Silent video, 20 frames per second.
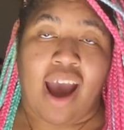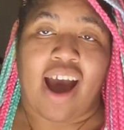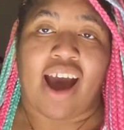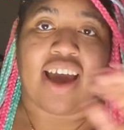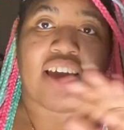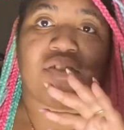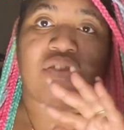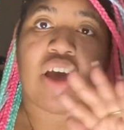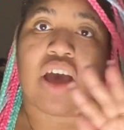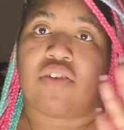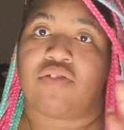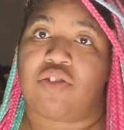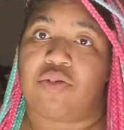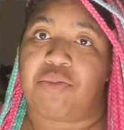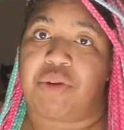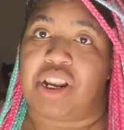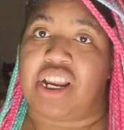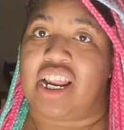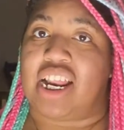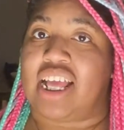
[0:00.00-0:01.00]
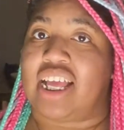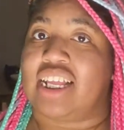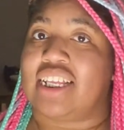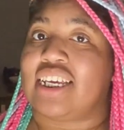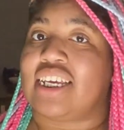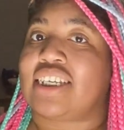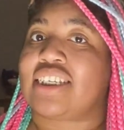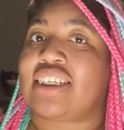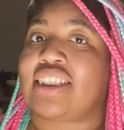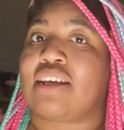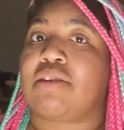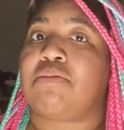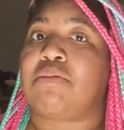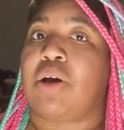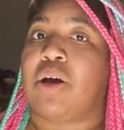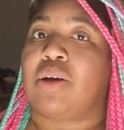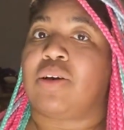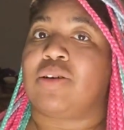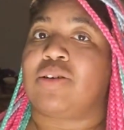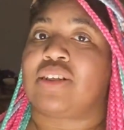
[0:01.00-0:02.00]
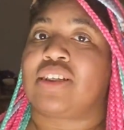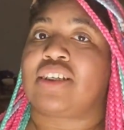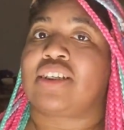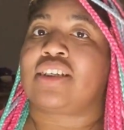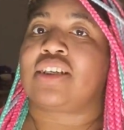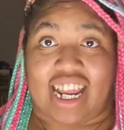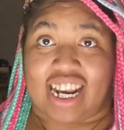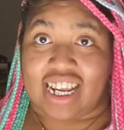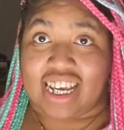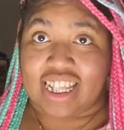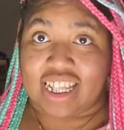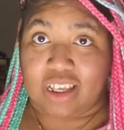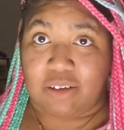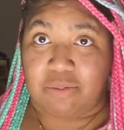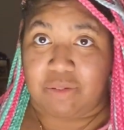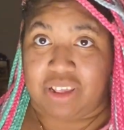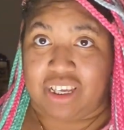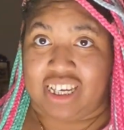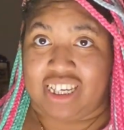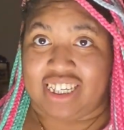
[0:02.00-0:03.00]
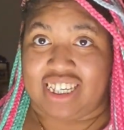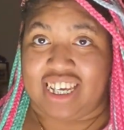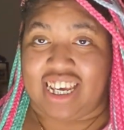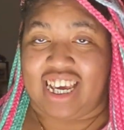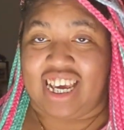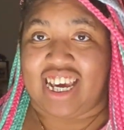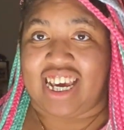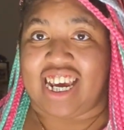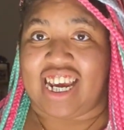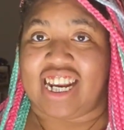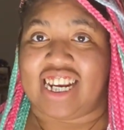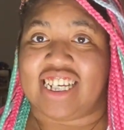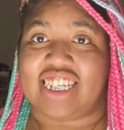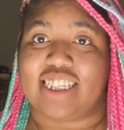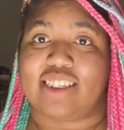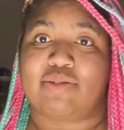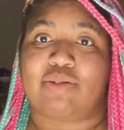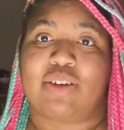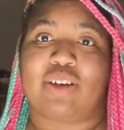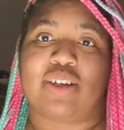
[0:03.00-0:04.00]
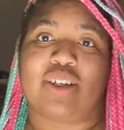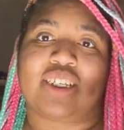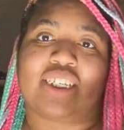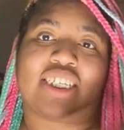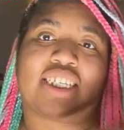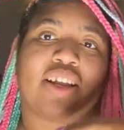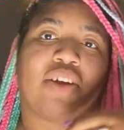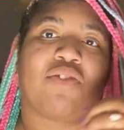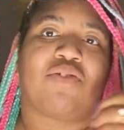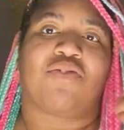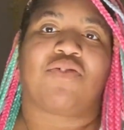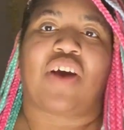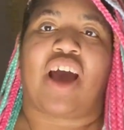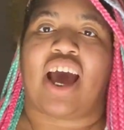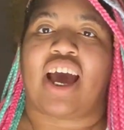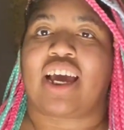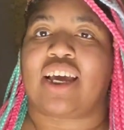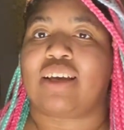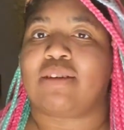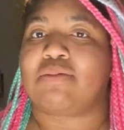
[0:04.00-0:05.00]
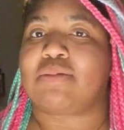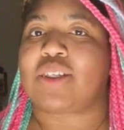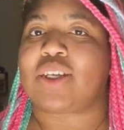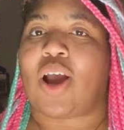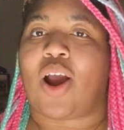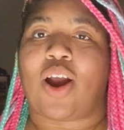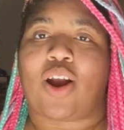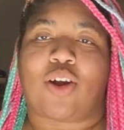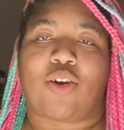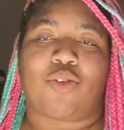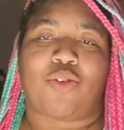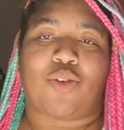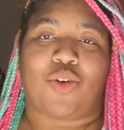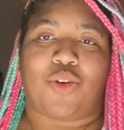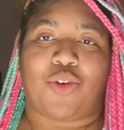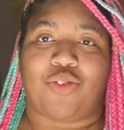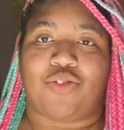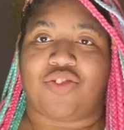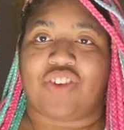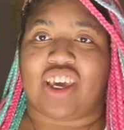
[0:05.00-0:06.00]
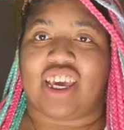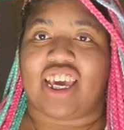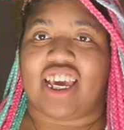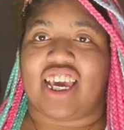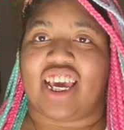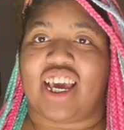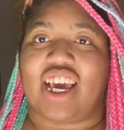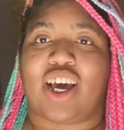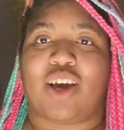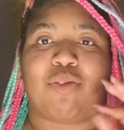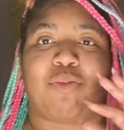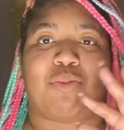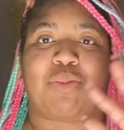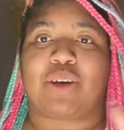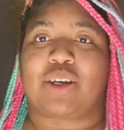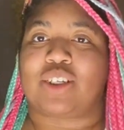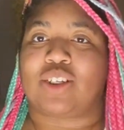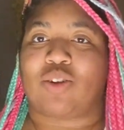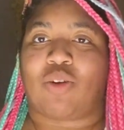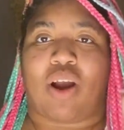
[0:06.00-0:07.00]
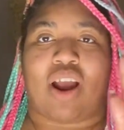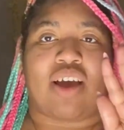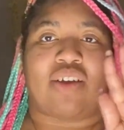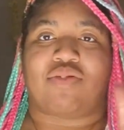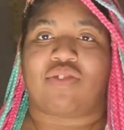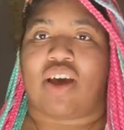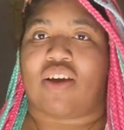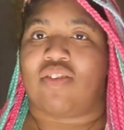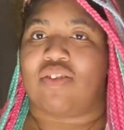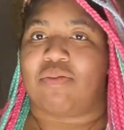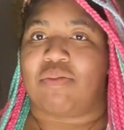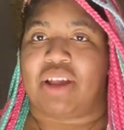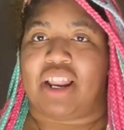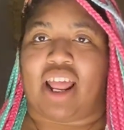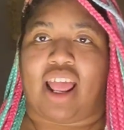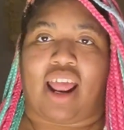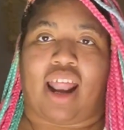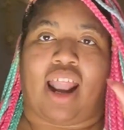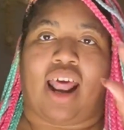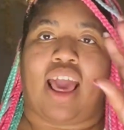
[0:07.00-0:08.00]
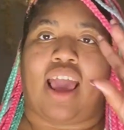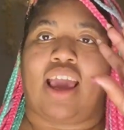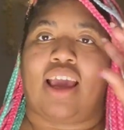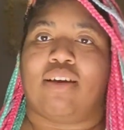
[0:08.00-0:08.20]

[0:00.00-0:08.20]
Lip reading: I've ever been in. It is the most aesthetically pleasing. It is the most vibes are groovy bookstore I've ever been in.